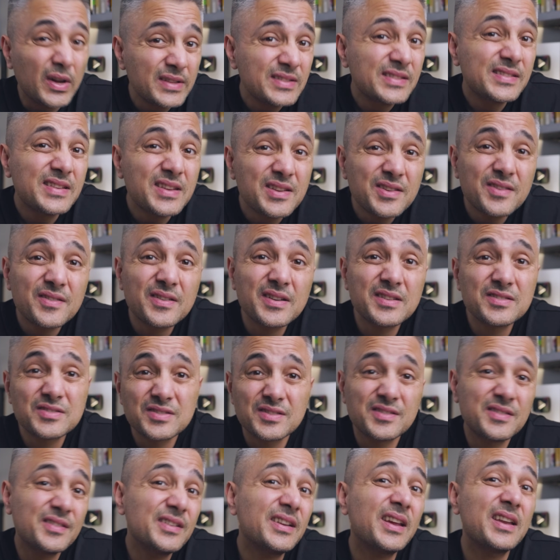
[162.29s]
one senior
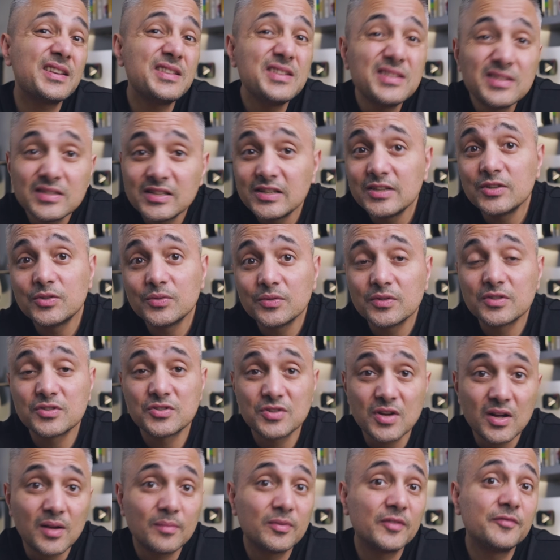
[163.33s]
engineer can easily do the
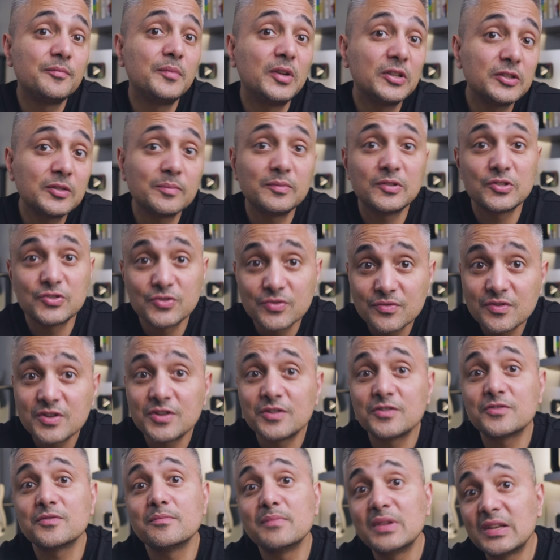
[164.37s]
job of multiple
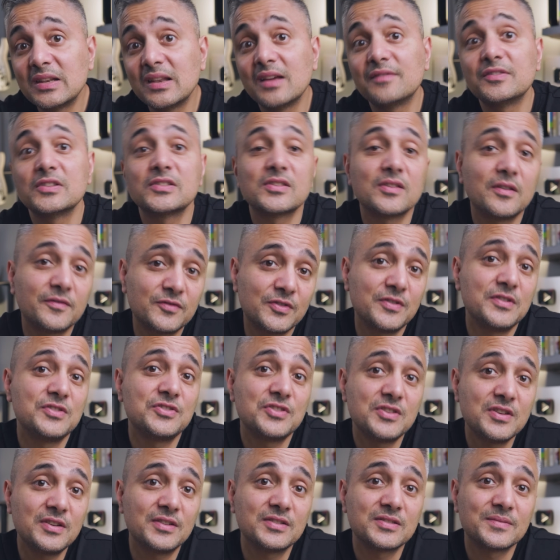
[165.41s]
junior to mid-level software
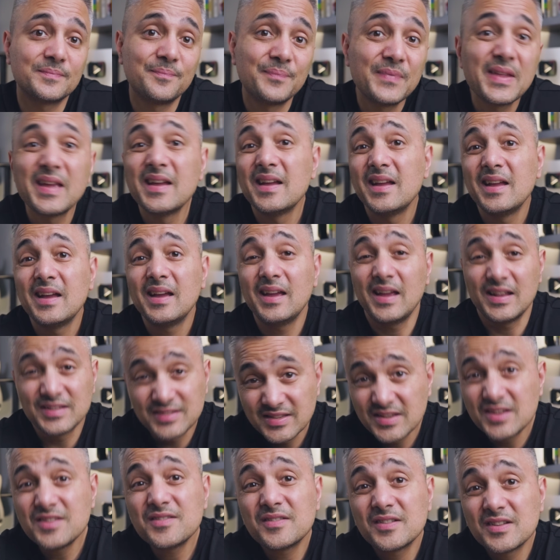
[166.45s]
engineers. And
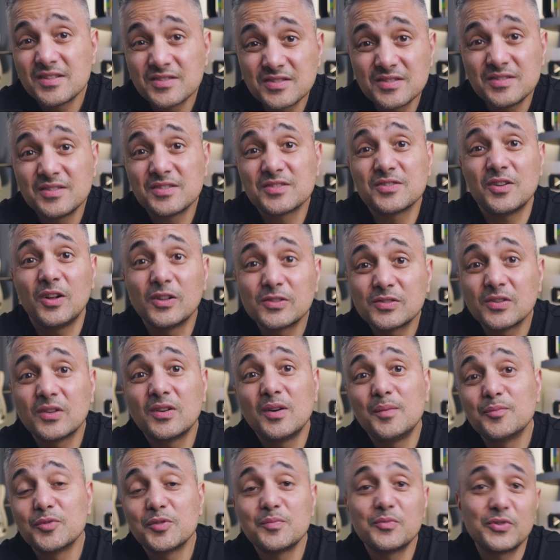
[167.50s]
senior engineers also
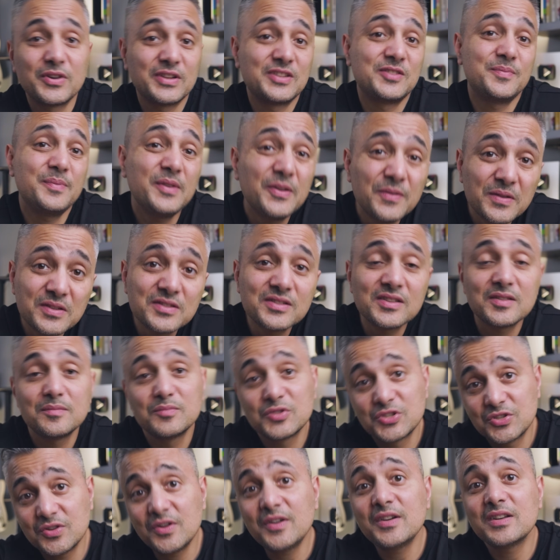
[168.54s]
come with more experience and
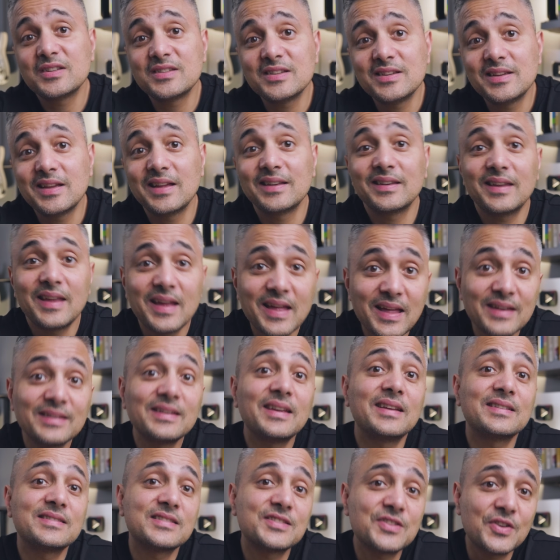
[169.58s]
maturity and can
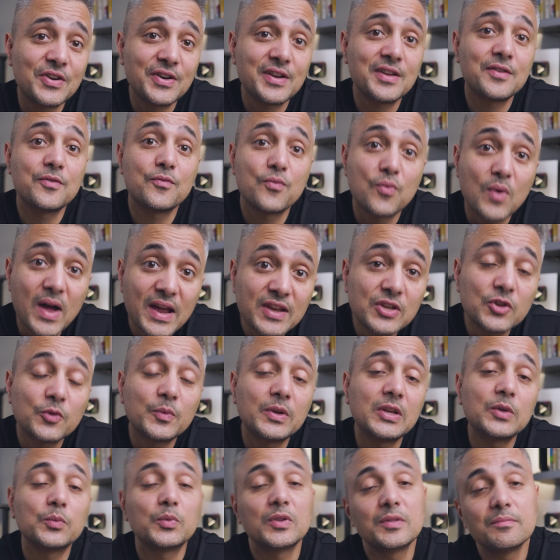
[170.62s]
get started right
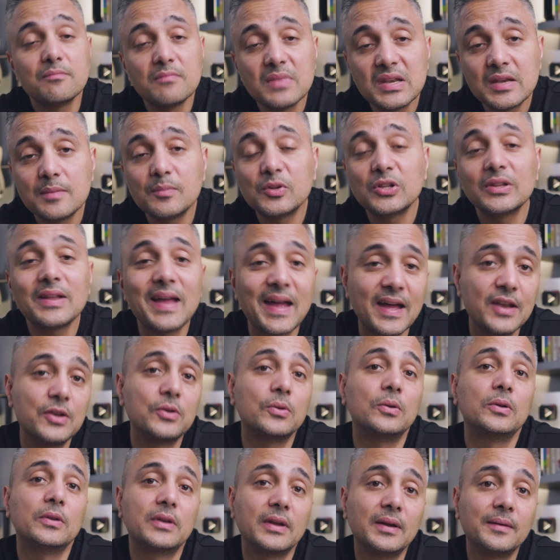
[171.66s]
away with minimal
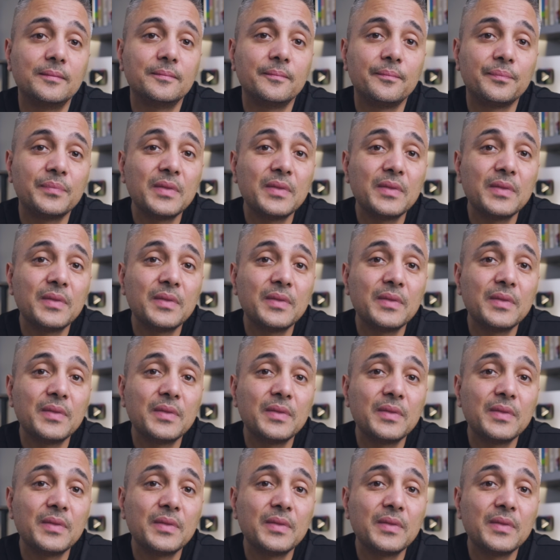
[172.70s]
handholding.